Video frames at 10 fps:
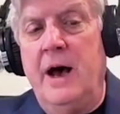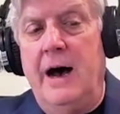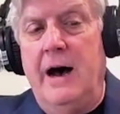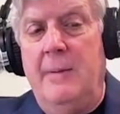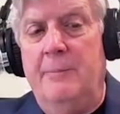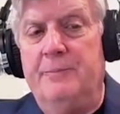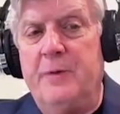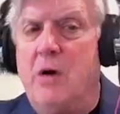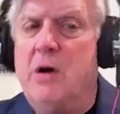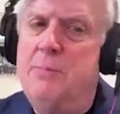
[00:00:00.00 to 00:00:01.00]

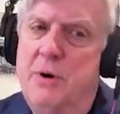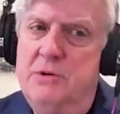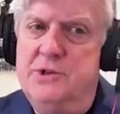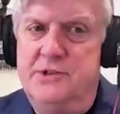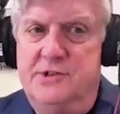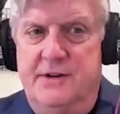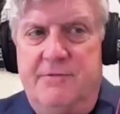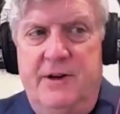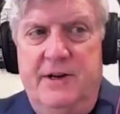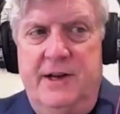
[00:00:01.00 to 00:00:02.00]
Our approach is
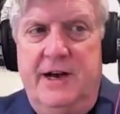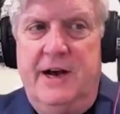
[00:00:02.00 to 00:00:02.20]
different.